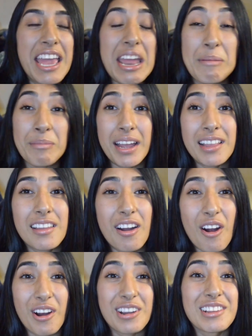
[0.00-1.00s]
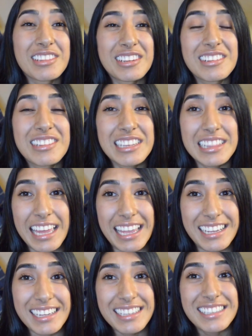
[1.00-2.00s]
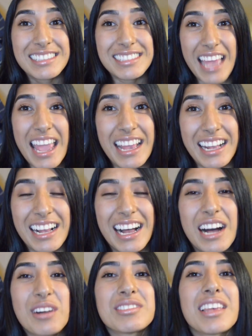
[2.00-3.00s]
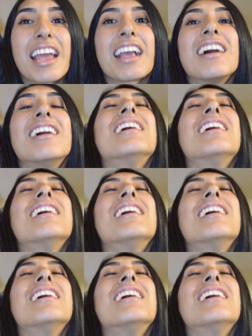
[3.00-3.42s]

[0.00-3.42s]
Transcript: and my heart literally like sank. I was like,